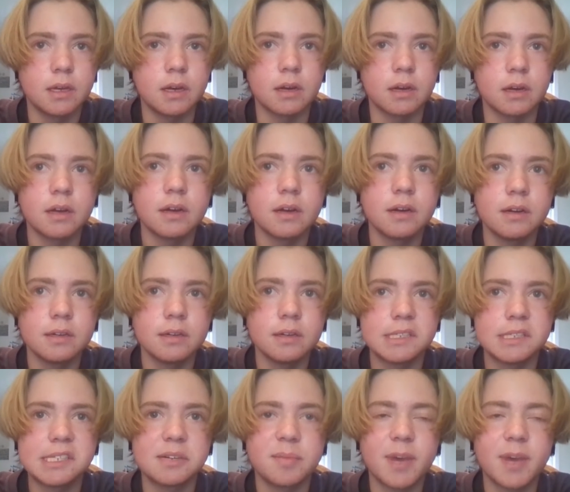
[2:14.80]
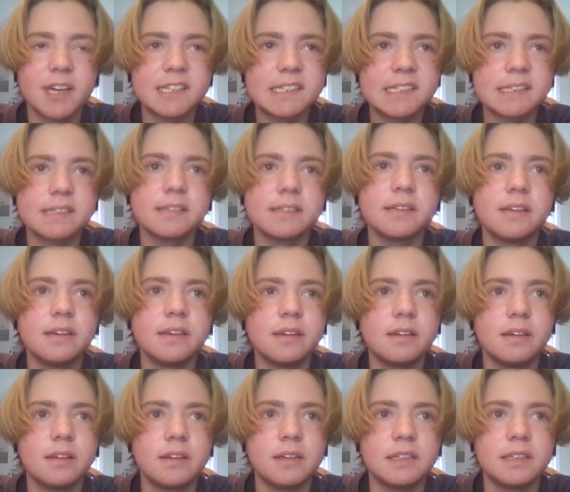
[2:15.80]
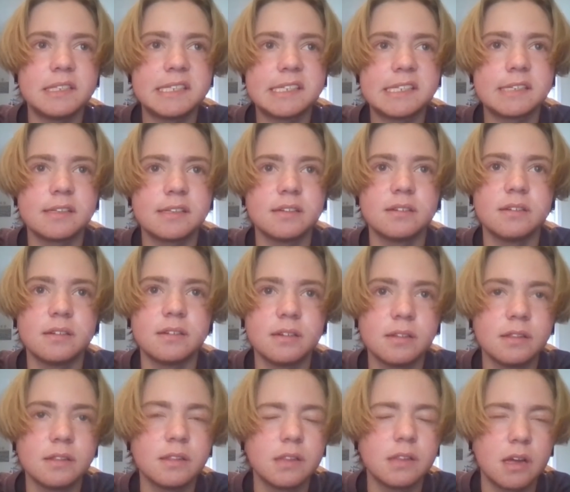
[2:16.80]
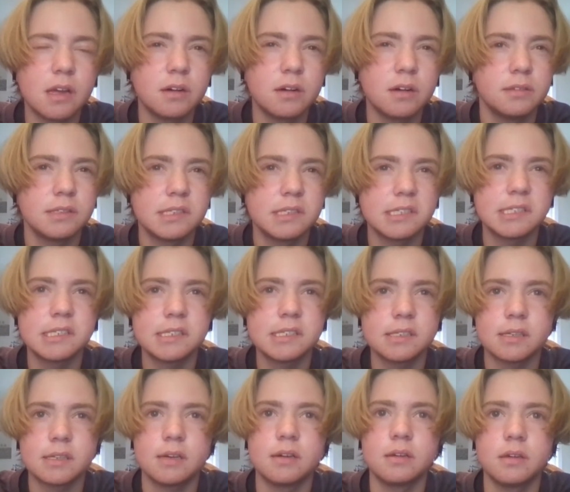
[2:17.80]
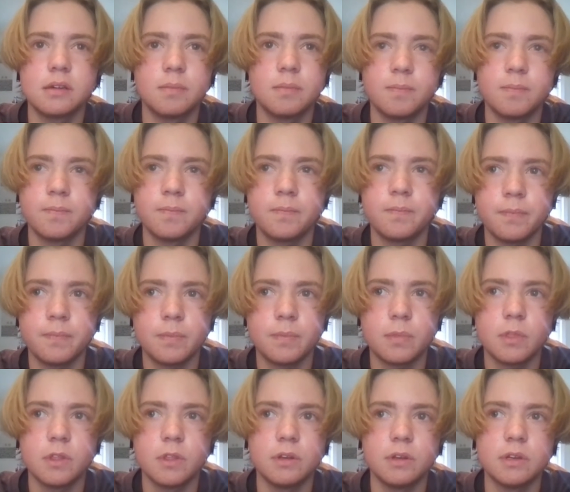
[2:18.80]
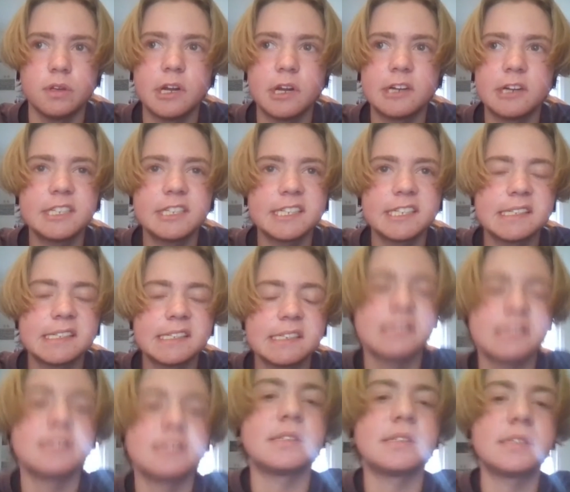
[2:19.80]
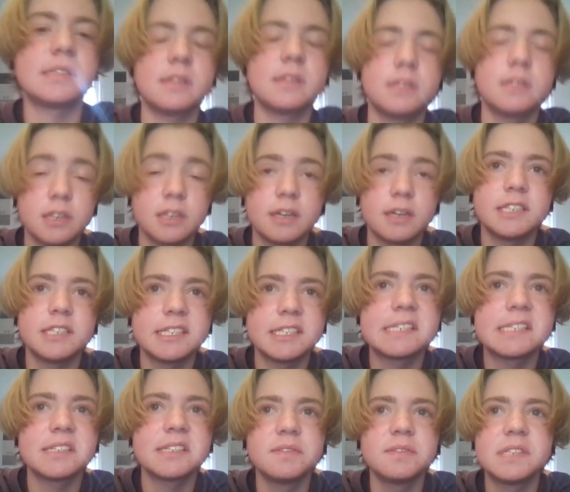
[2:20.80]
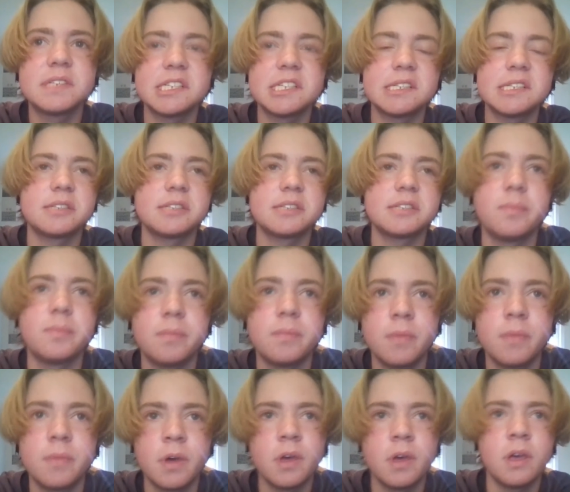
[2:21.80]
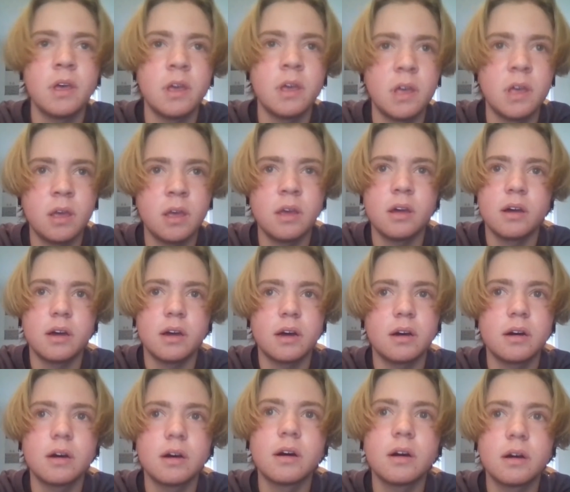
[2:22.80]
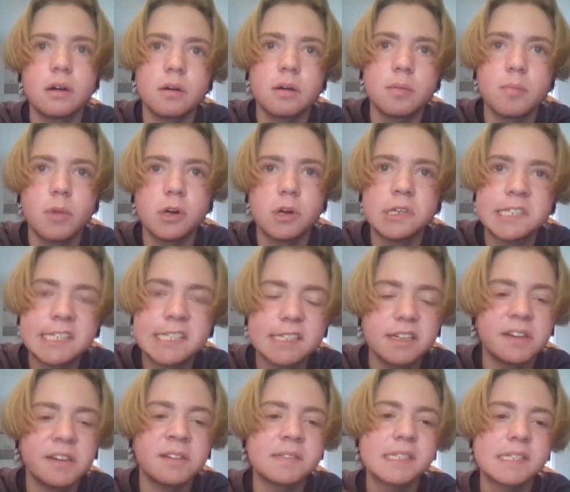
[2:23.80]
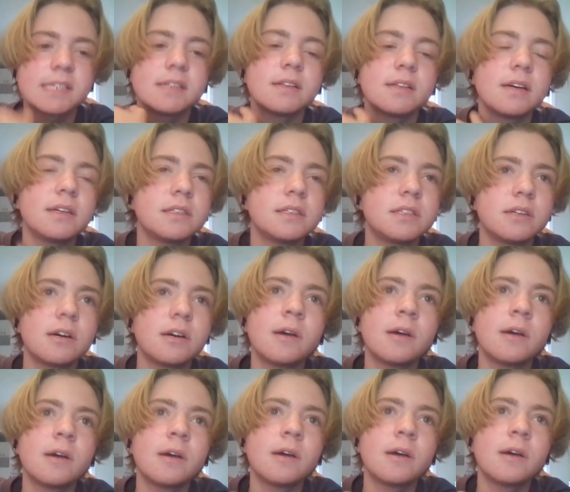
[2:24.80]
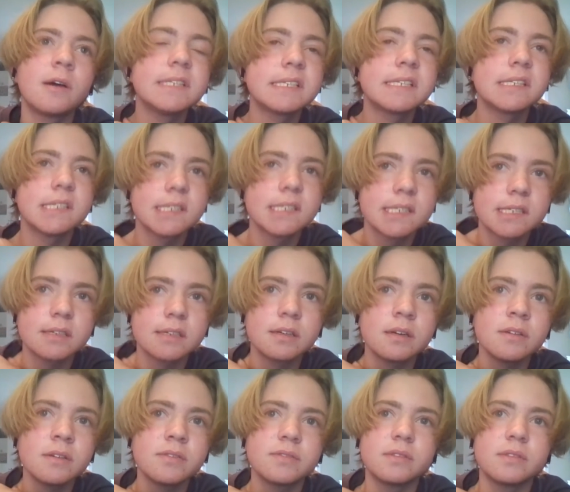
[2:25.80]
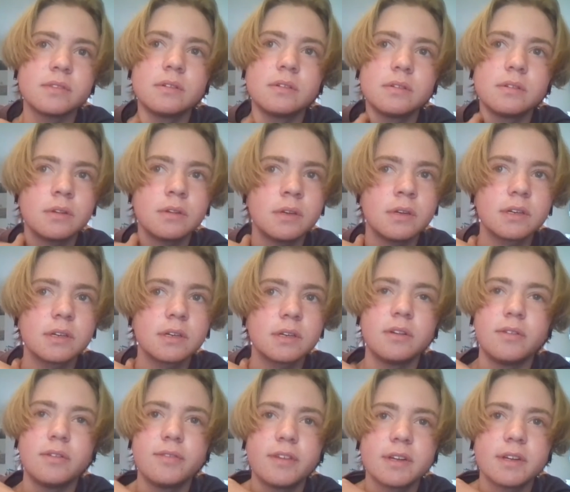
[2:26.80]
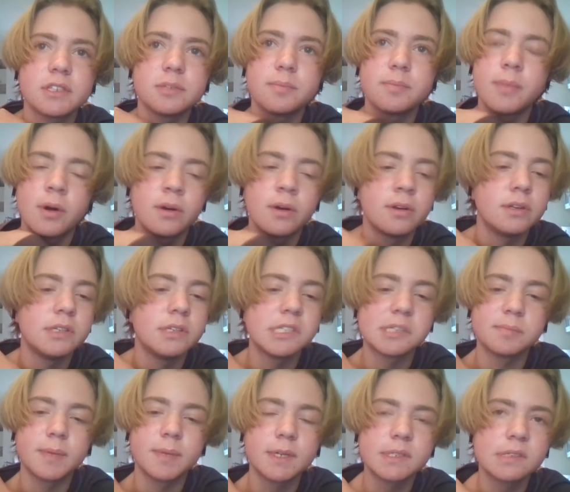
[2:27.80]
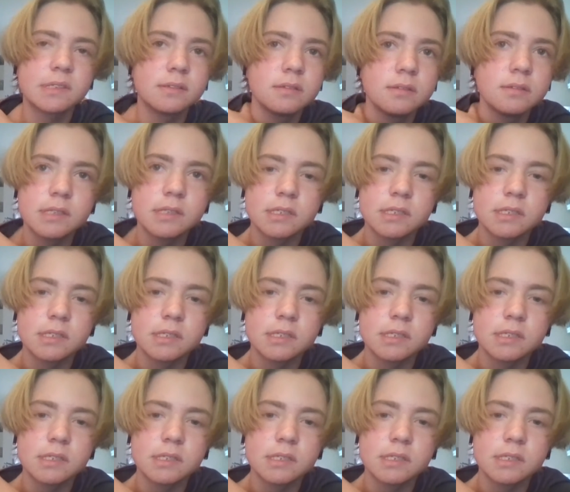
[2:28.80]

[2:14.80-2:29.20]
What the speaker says: So basically, it's the lungs, the digestive system. Most CFs get like diabetes and stuff, and can affect your bones, your muscles.